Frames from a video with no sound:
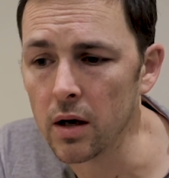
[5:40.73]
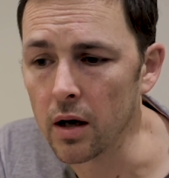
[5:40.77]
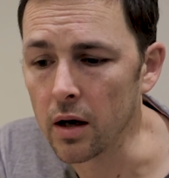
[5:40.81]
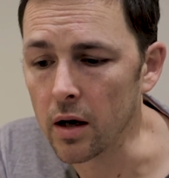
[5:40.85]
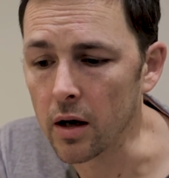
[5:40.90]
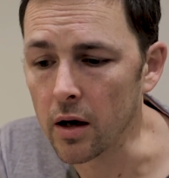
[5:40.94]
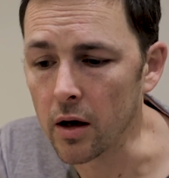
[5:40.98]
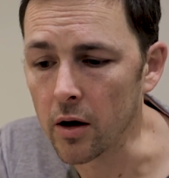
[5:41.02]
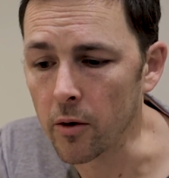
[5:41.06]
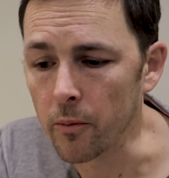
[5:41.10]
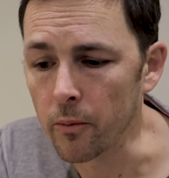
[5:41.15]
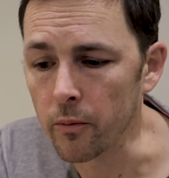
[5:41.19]

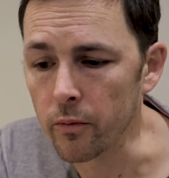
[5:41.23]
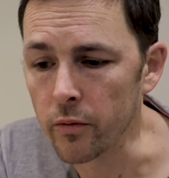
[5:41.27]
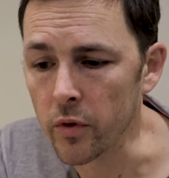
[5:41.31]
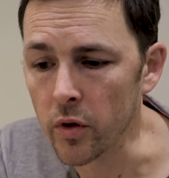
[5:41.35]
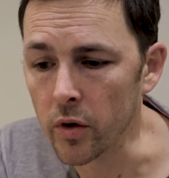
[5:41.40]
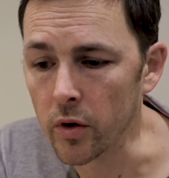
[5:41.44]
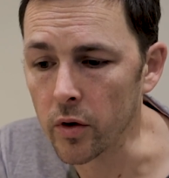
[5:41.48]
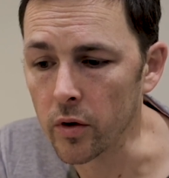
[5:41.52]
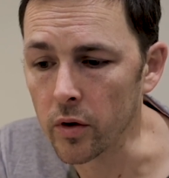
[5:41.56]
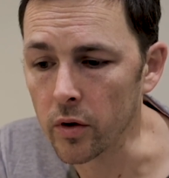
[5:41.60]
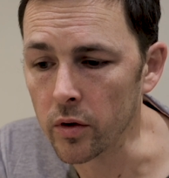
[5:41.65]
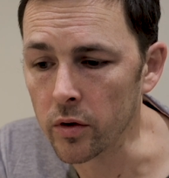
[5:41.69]

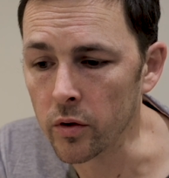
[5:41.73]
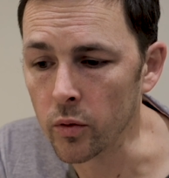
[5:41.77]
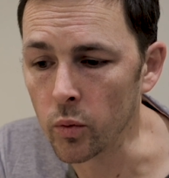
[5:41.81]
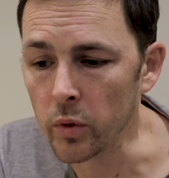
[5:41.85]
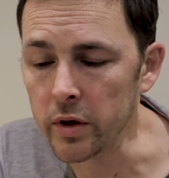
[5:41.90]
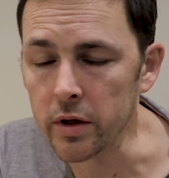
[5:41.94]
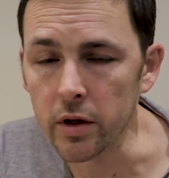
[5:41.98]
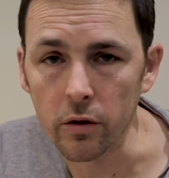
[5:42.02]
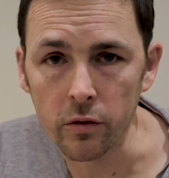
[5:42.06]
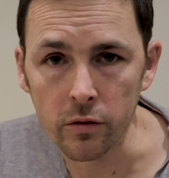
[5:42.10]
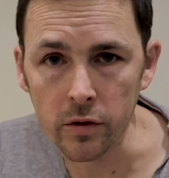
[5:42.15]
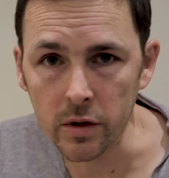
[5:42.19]
The
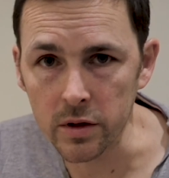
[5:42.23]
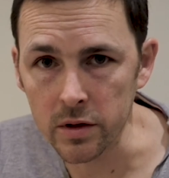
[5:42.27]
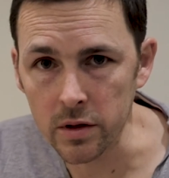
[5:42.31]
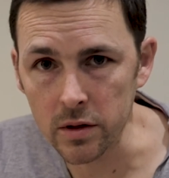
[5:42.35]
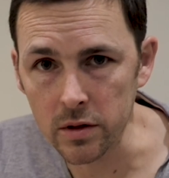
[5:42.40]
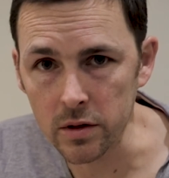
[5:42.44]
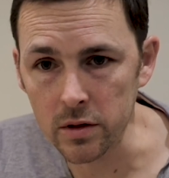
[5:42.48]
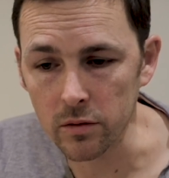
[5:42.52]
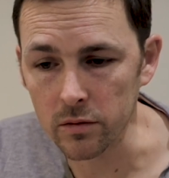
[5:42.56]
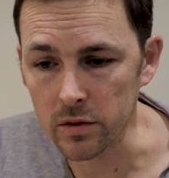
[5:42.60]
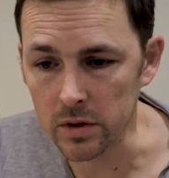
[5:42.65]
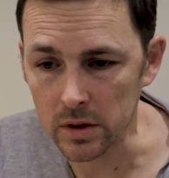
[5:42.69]
window
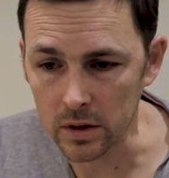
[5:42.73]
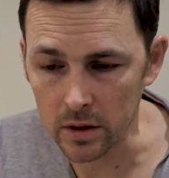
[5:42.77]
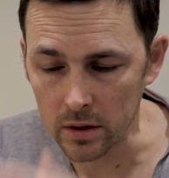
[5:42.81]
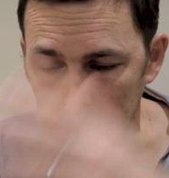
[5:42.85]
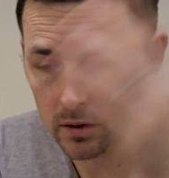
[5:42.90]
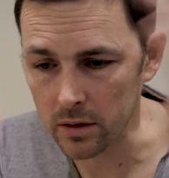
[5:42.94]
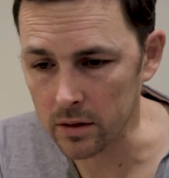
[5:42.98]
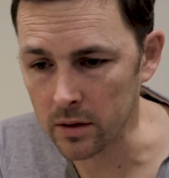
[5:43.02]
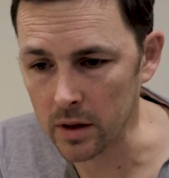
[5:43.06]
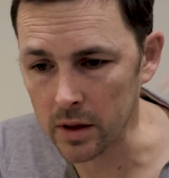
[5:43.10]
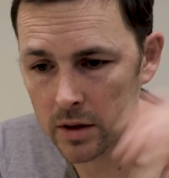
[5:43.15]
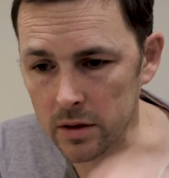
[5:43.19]
fitters,
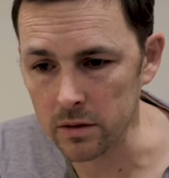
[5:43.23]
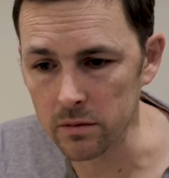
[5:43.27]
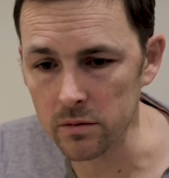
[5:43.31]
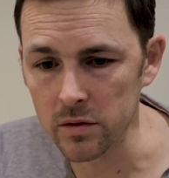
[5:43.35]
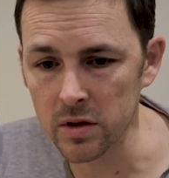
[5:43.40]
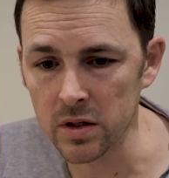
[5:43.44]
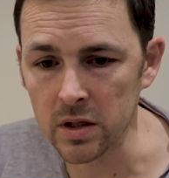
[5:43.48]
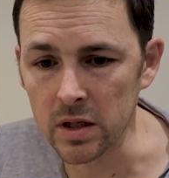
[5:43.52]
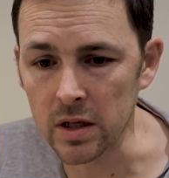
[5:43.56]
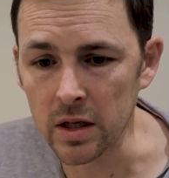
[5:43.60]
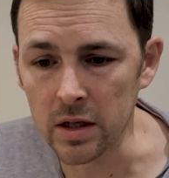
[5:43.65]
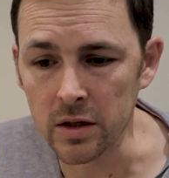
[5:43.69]
obviously, they
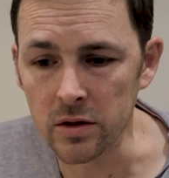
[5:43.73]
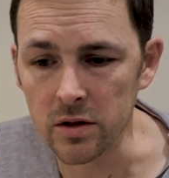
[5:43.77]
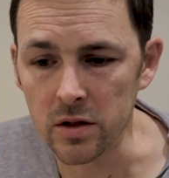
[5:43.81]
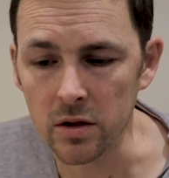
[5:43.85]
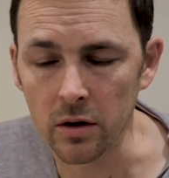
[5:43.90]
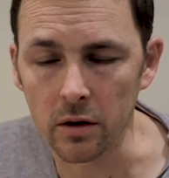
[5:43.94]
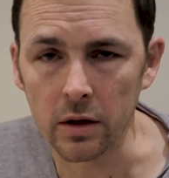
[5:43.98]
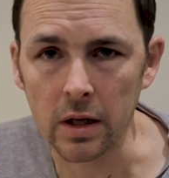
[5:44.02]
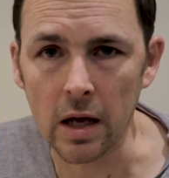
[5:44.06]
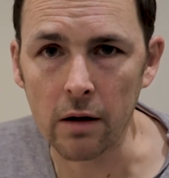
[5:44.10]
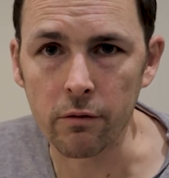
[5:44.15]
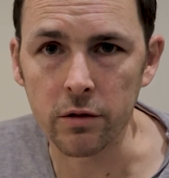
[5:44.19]
see
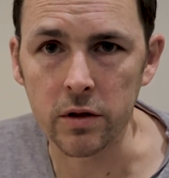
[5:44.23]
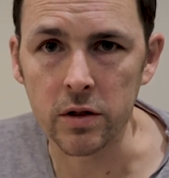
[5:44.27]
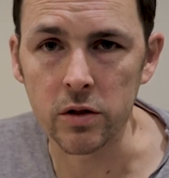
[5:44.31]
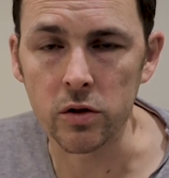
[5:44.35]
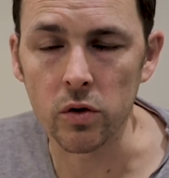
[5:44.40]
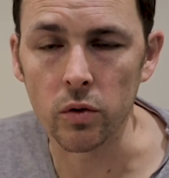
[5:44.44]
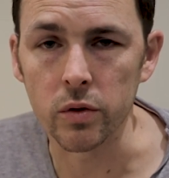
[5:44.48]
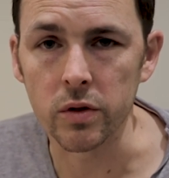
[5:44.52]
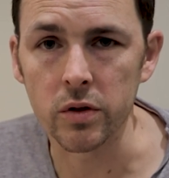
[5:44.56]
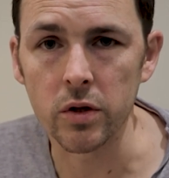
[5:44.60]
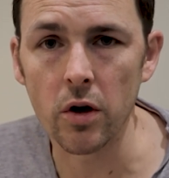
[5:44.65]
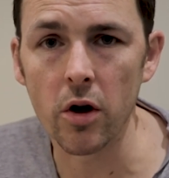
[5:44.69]
inside
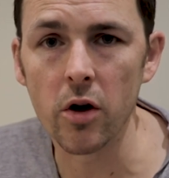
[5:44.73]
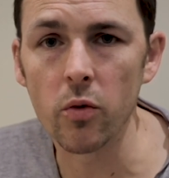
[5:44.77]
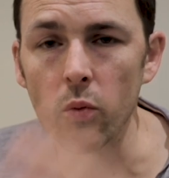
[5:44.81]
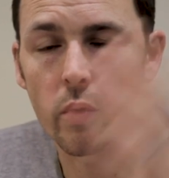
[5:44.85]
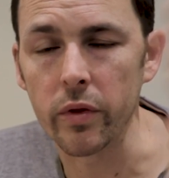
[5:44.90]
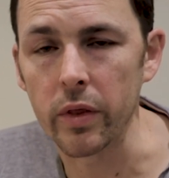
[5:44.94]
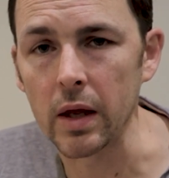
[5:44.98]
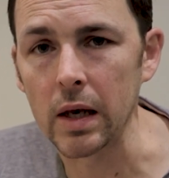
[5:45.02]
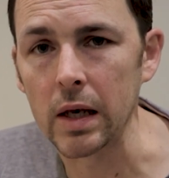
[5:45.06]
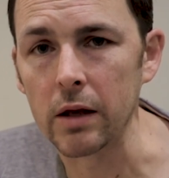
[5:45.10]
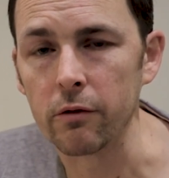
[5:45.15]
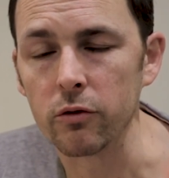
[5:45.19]
cavities all the time
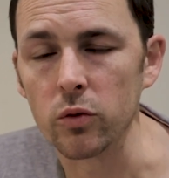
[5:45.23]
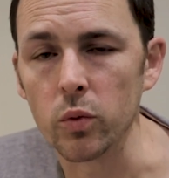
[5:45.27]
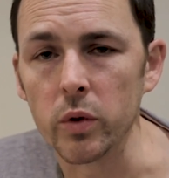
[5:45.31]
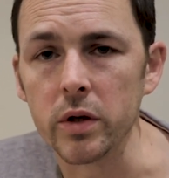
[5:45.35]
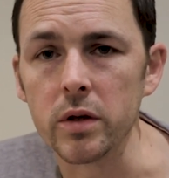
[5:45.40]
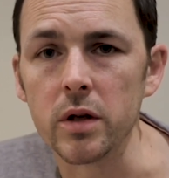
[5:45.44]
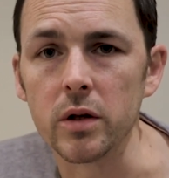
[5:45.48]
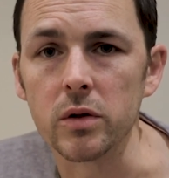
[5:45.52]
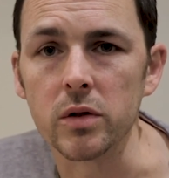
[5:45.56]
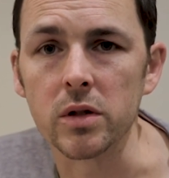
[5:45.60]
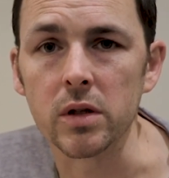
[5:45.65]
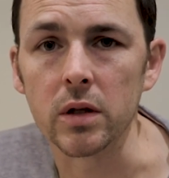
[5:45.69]
when they lift
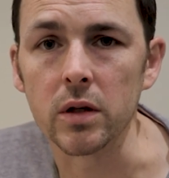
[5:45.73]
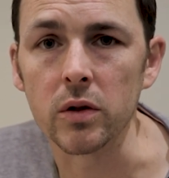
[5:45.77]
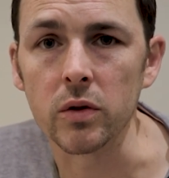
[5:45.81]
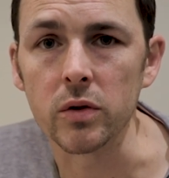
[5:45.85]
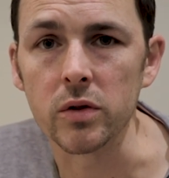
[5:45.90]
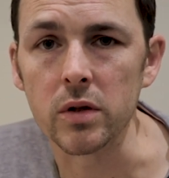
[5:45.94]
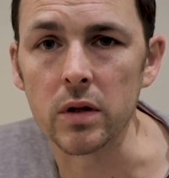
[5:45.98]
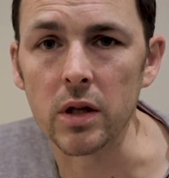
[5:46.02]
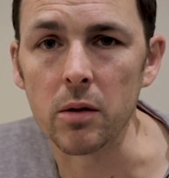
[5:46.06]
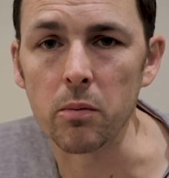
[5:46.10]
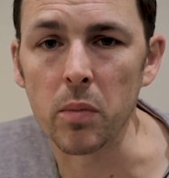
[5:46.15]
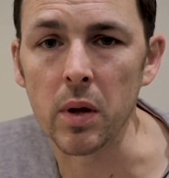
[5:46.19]

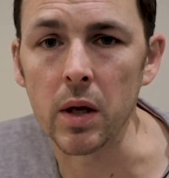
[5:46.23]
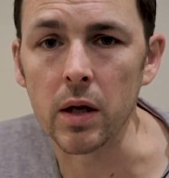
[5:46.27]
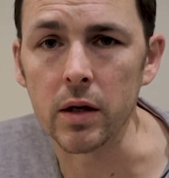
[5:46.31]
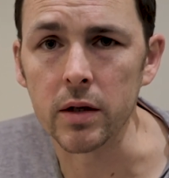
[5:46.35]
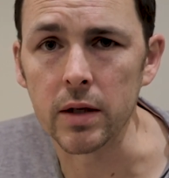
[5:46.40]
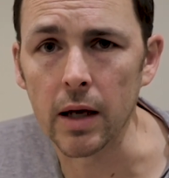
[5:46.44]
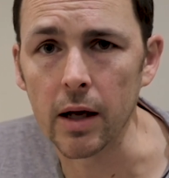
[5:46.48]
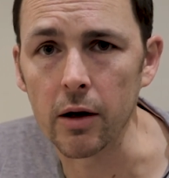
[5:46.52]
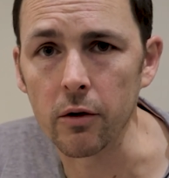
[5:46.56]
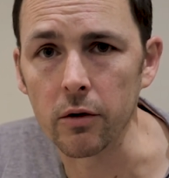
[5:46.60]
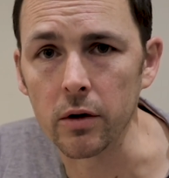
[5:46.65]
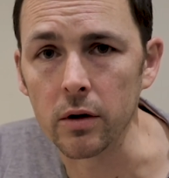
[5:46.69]
windowsills and they peer
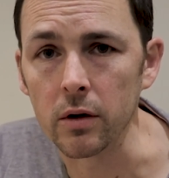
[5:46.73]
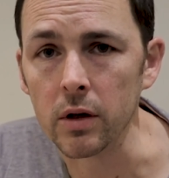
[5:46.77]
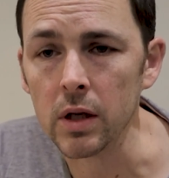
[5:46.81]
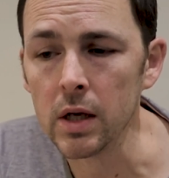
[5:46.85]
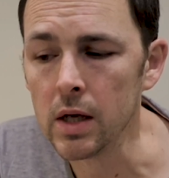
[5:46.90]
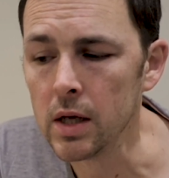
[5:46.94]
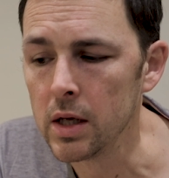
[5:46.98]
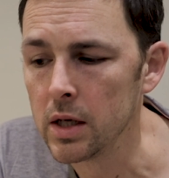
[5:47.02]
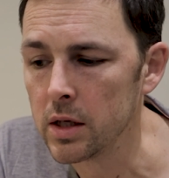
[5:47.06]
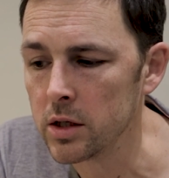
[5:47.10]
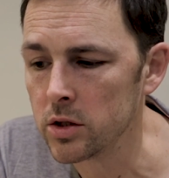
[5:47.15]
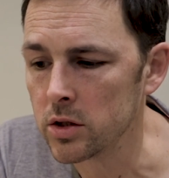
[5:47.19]
down and
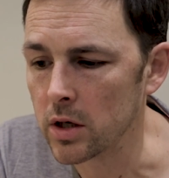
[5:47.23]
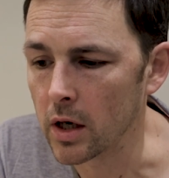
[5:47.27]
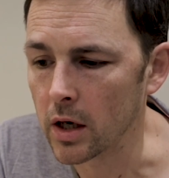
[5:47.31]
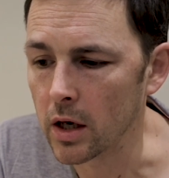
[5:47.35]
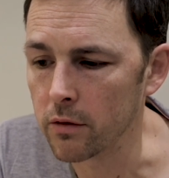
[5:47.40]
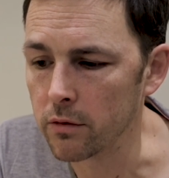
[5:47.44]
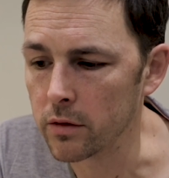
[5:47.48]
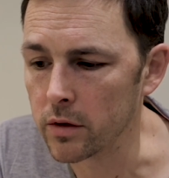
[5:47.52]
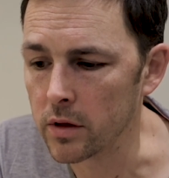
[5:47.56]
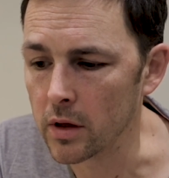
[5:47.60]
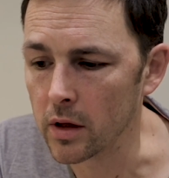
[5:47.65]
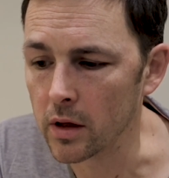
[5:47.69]
check
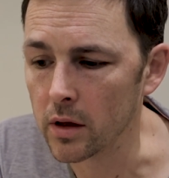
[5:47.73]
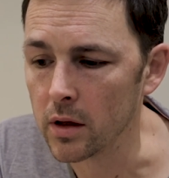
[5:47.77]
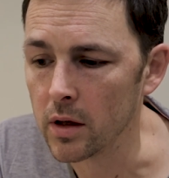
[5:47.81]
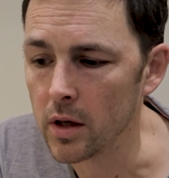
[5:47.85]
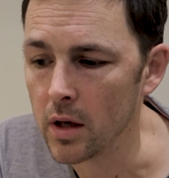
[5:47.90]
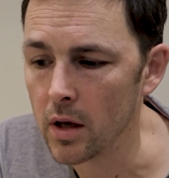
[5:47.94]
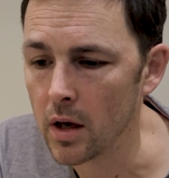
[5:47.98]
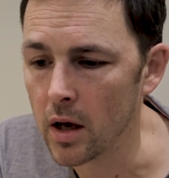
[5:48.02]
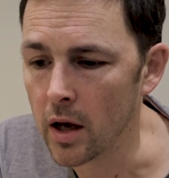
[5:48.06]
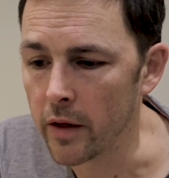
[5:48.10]
everything.